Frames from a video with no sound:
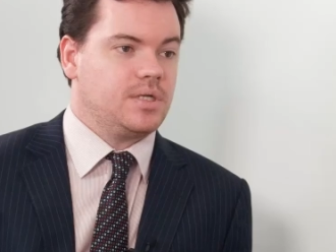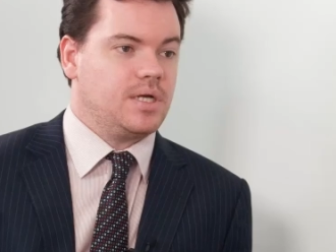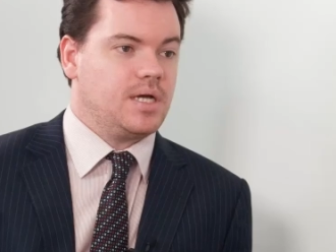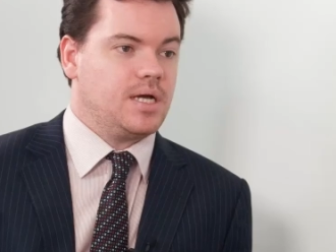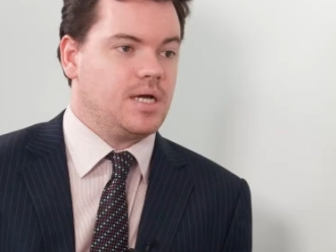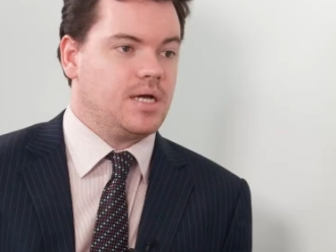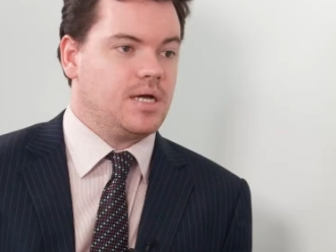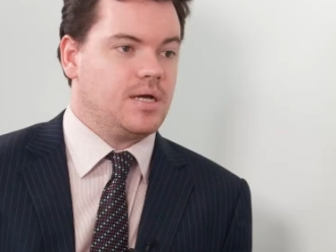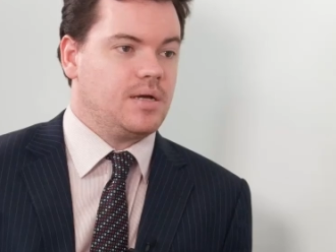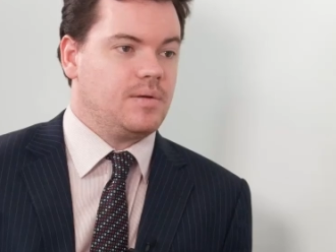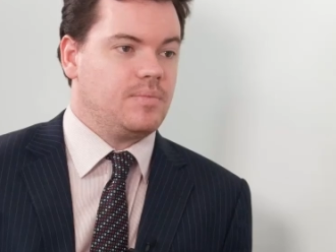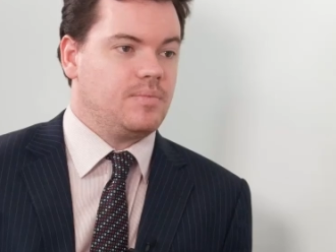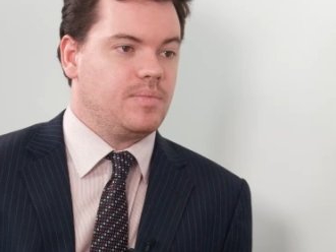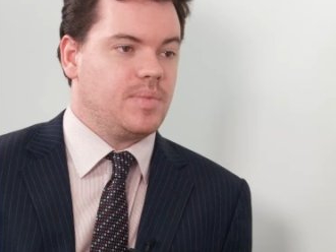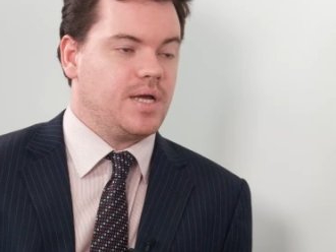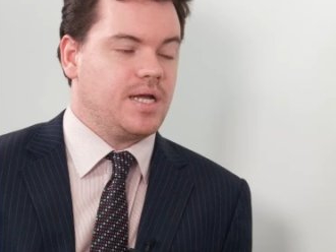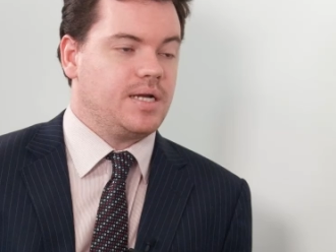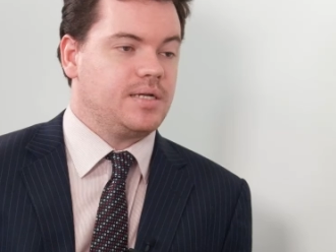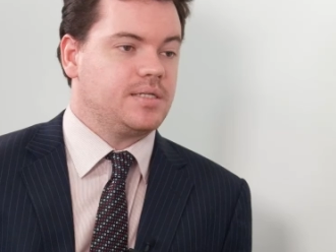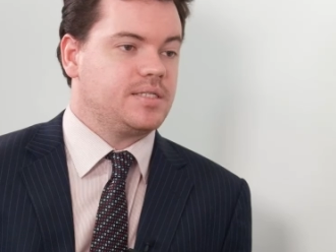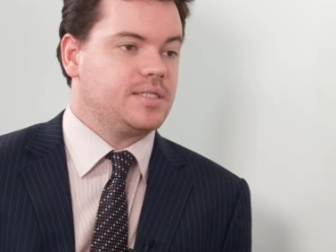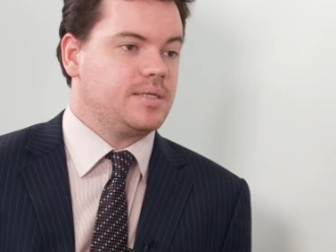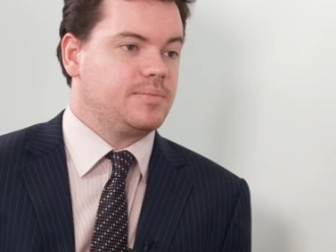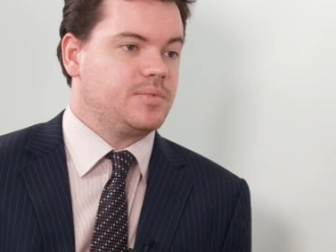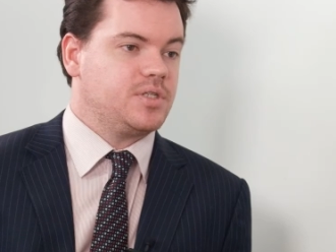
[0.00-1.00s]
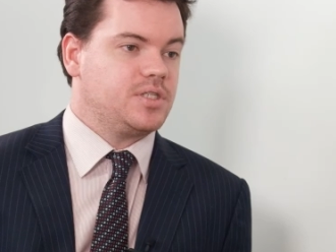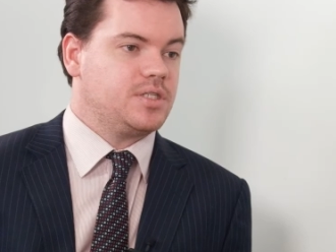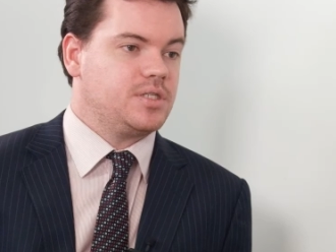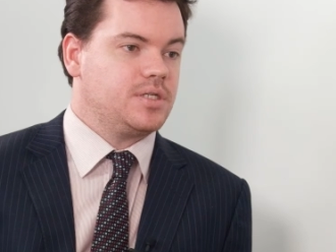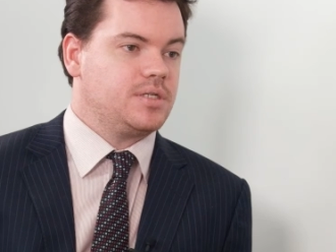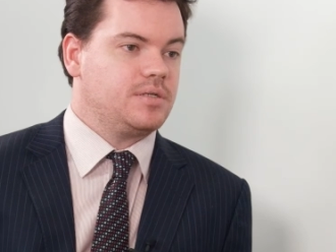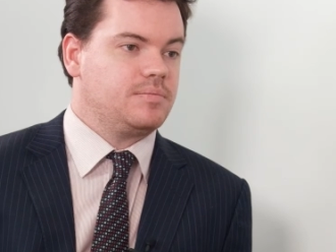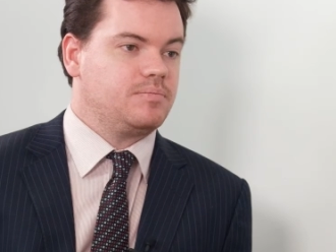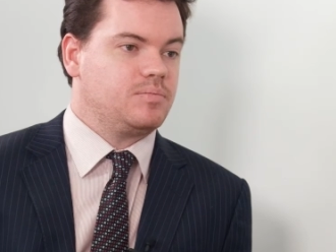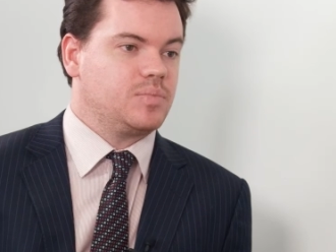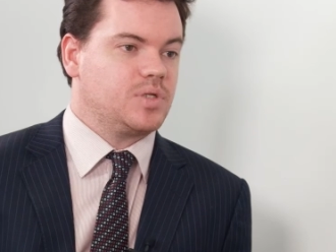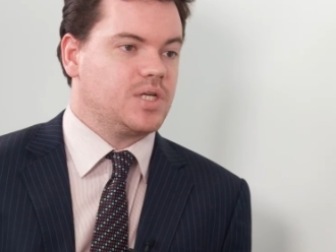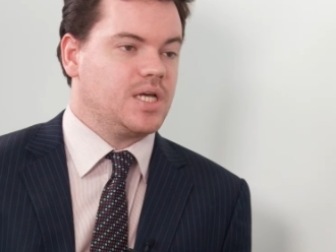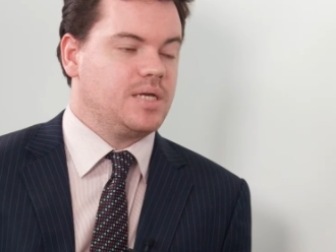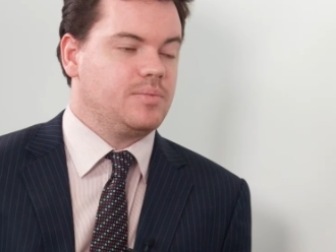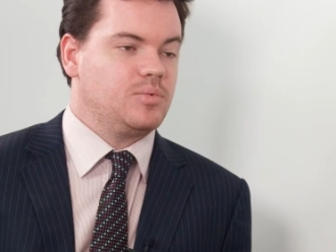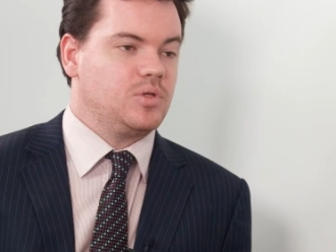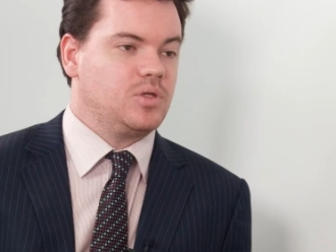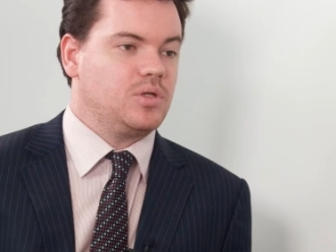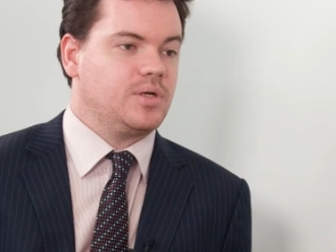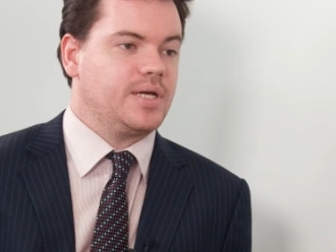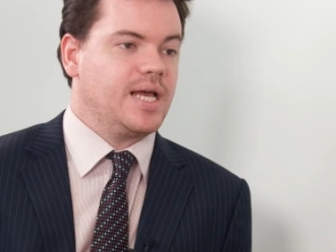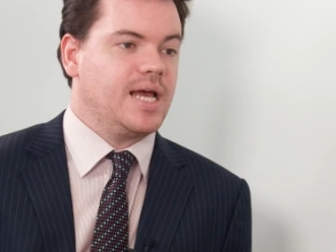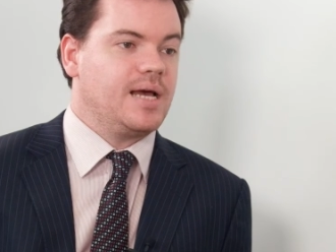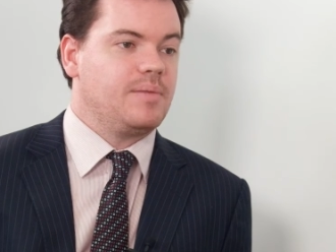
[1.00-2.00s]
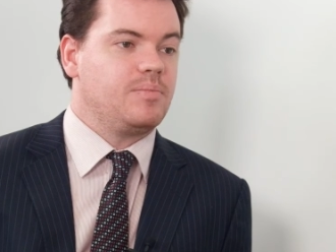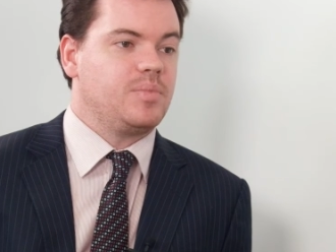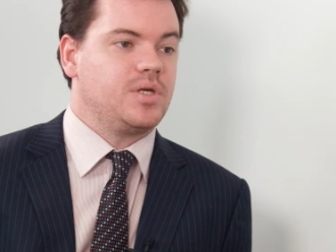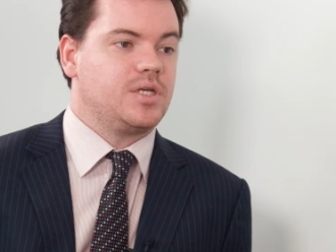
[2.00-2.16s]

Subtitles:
and it's something to keep a look at,